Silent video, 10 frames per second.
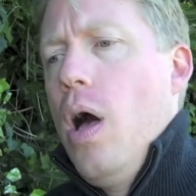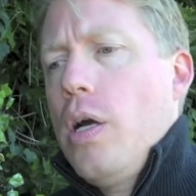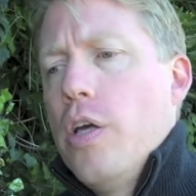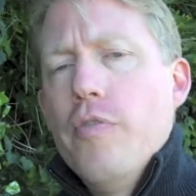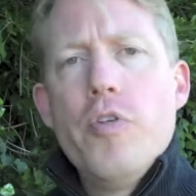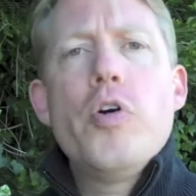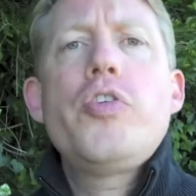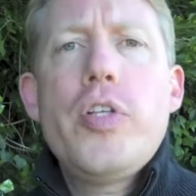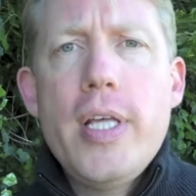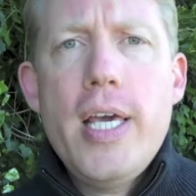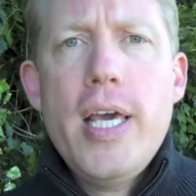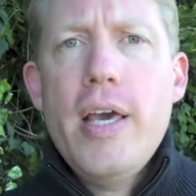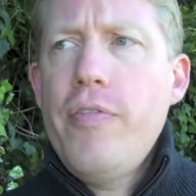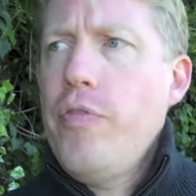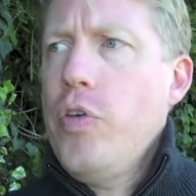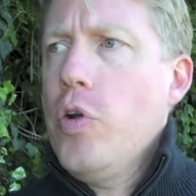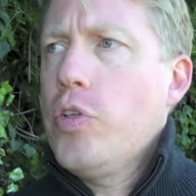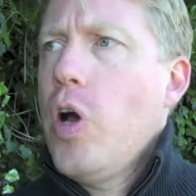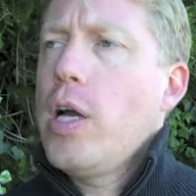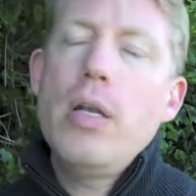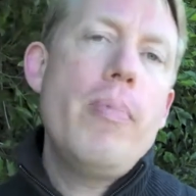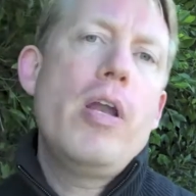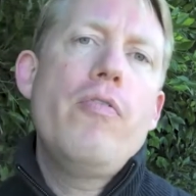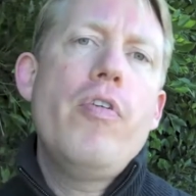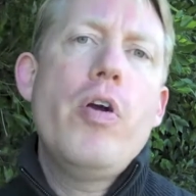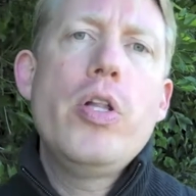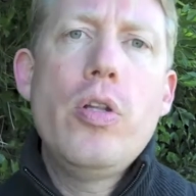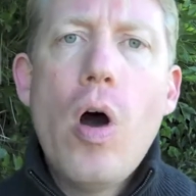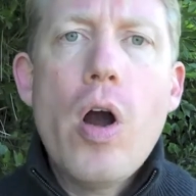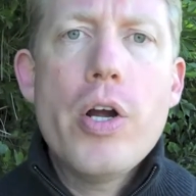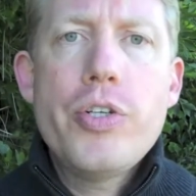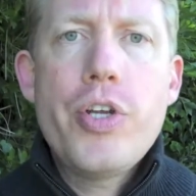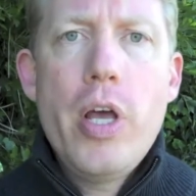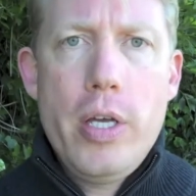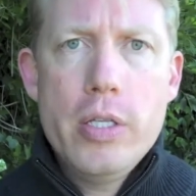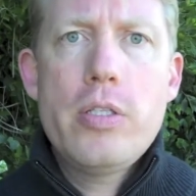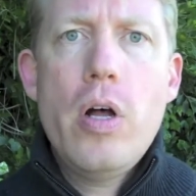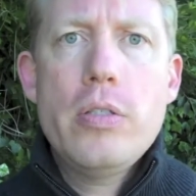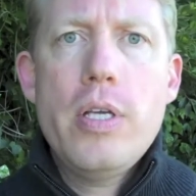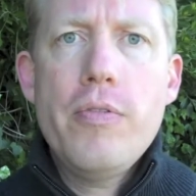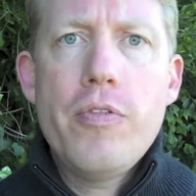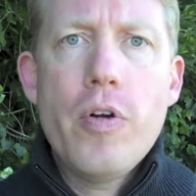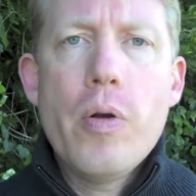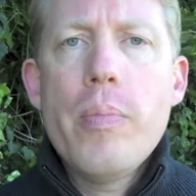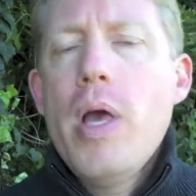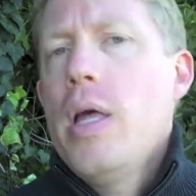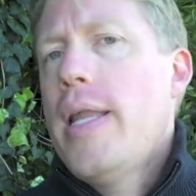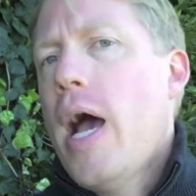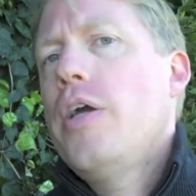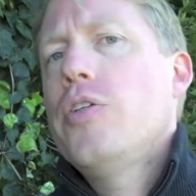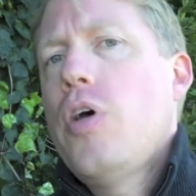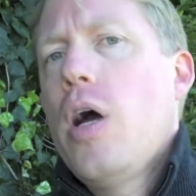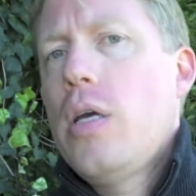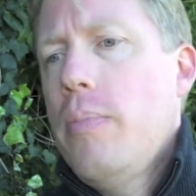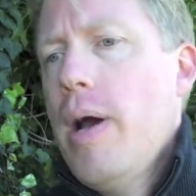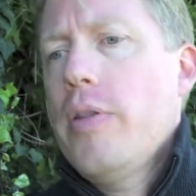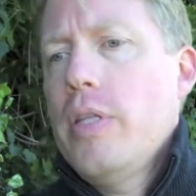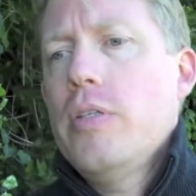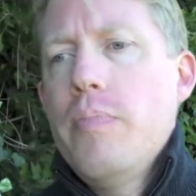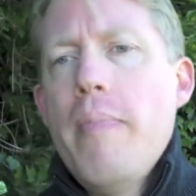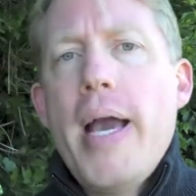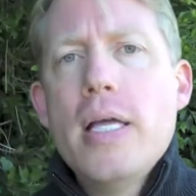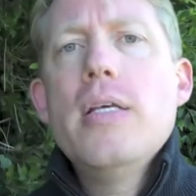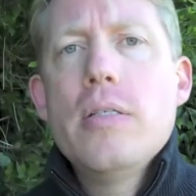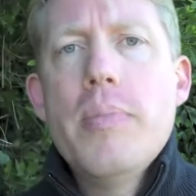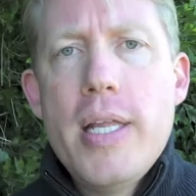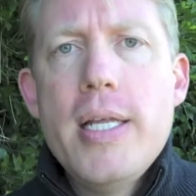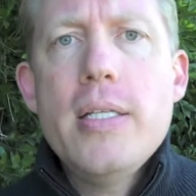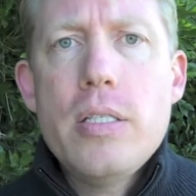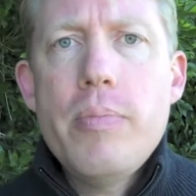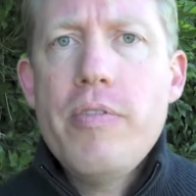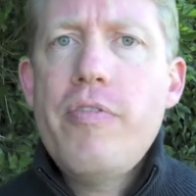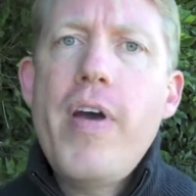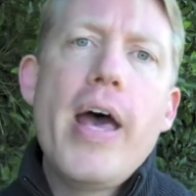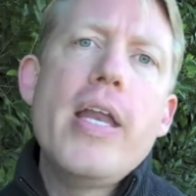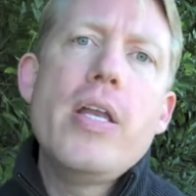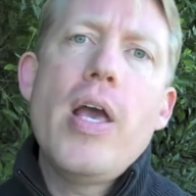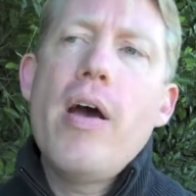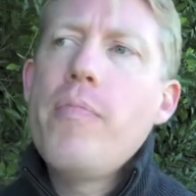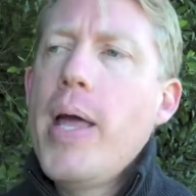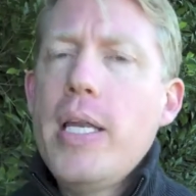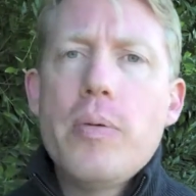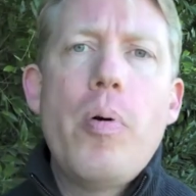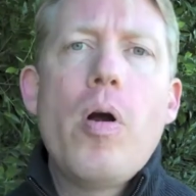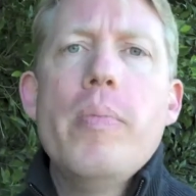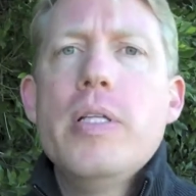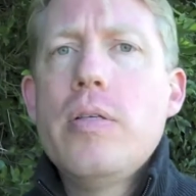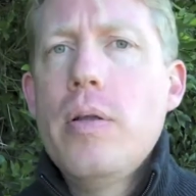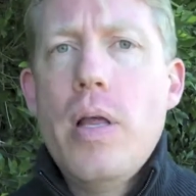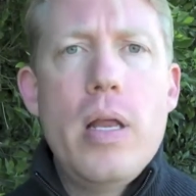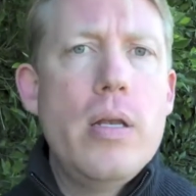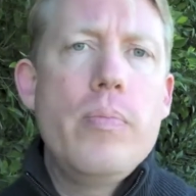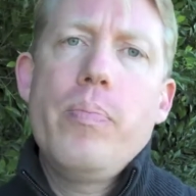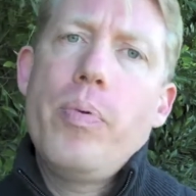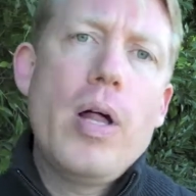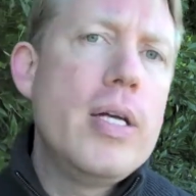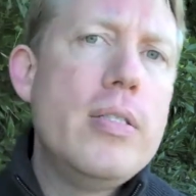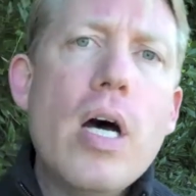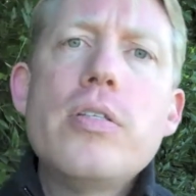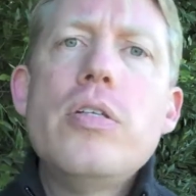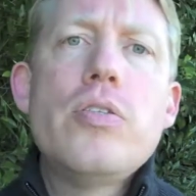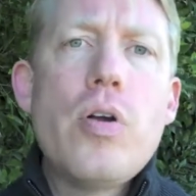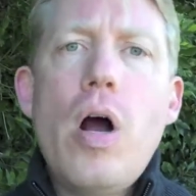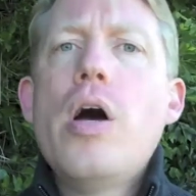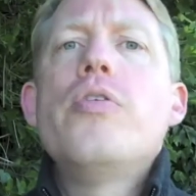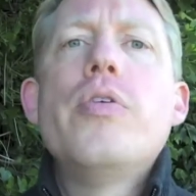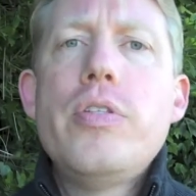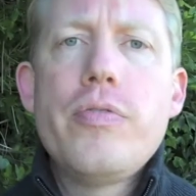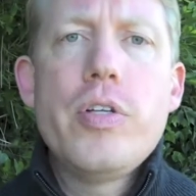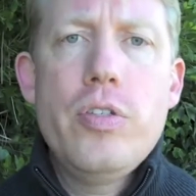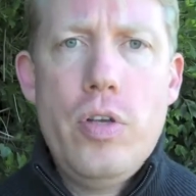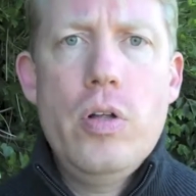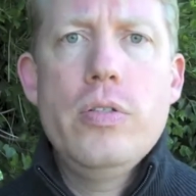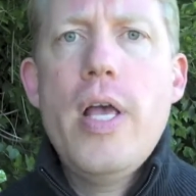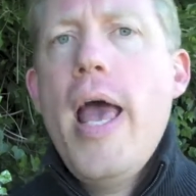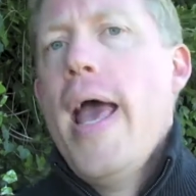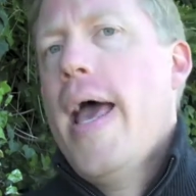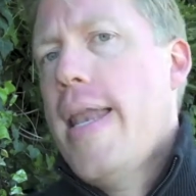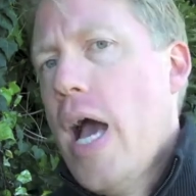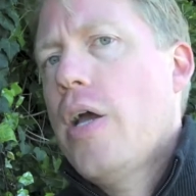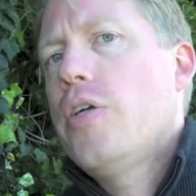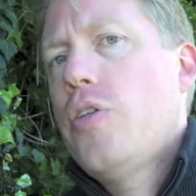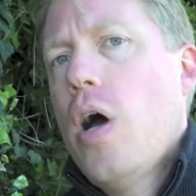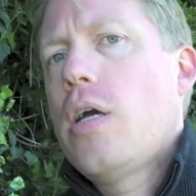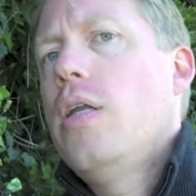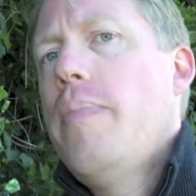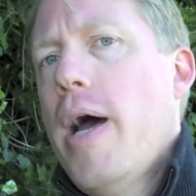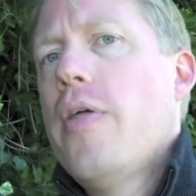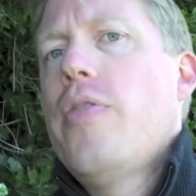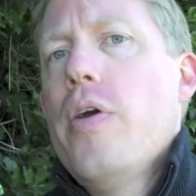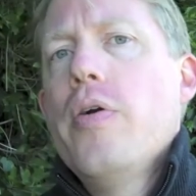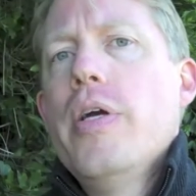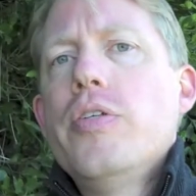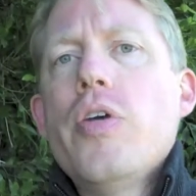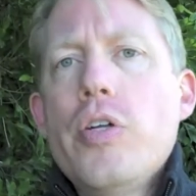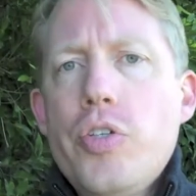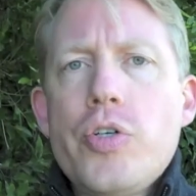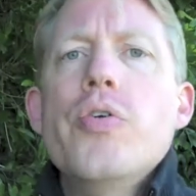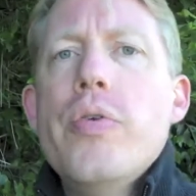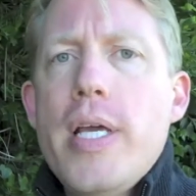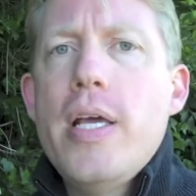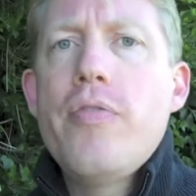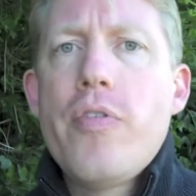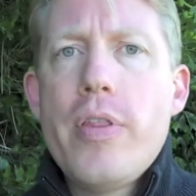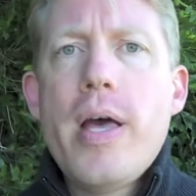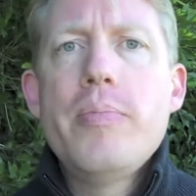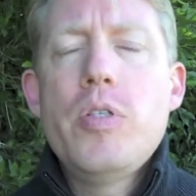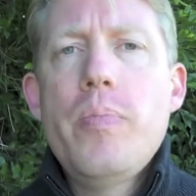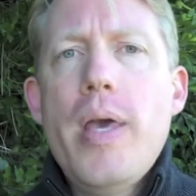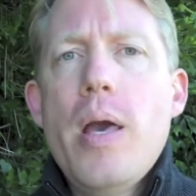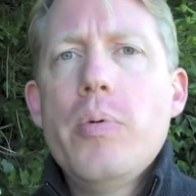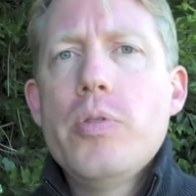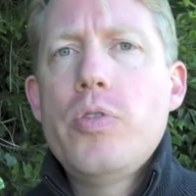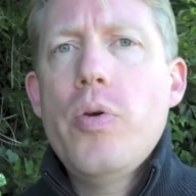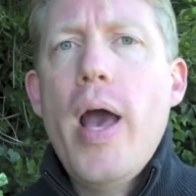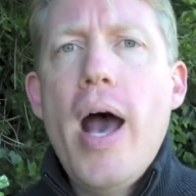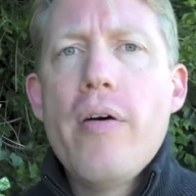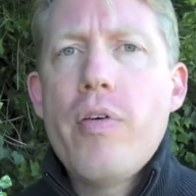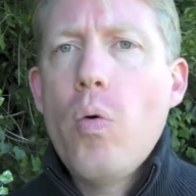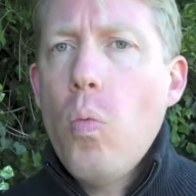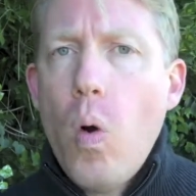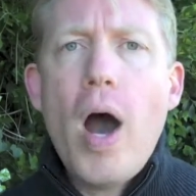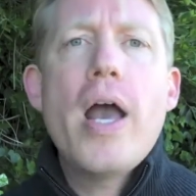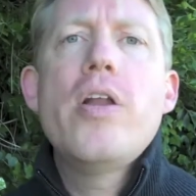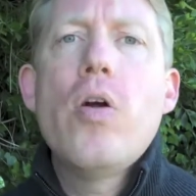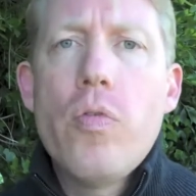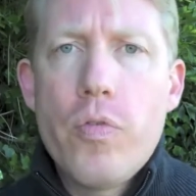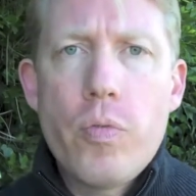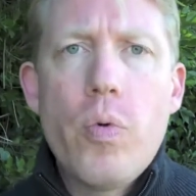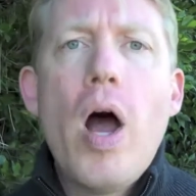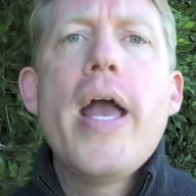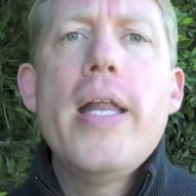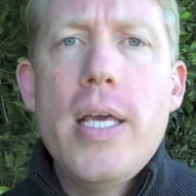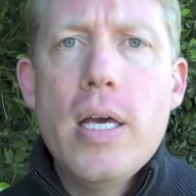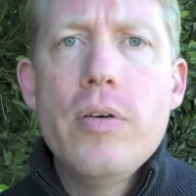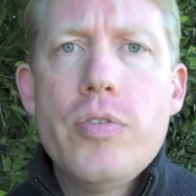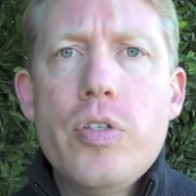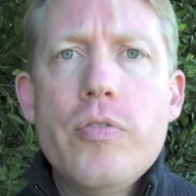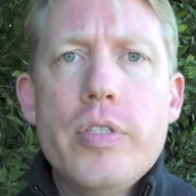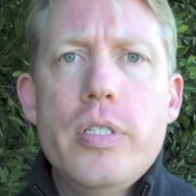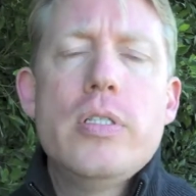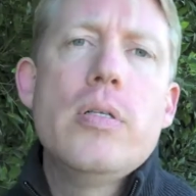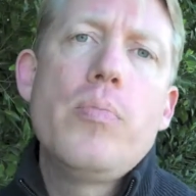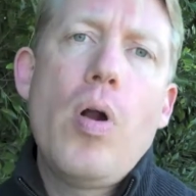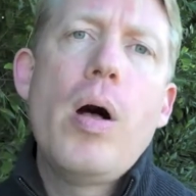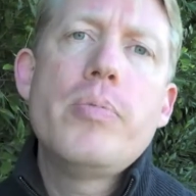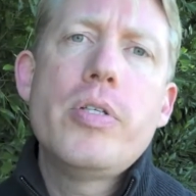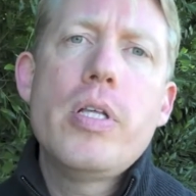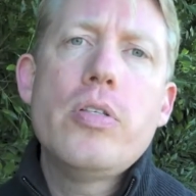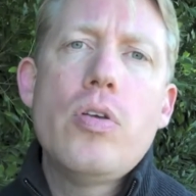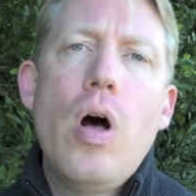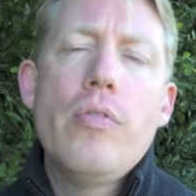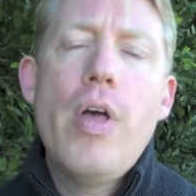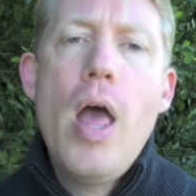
conversely, if you're talking about a very large consulting firm, now you're talking about this mechanism that needs to be fed, and you have many departments and probably dozens or hundreds of consultants, and now you're talking about there is a true need for them to be able to have a wide variety of services and problems that they solve.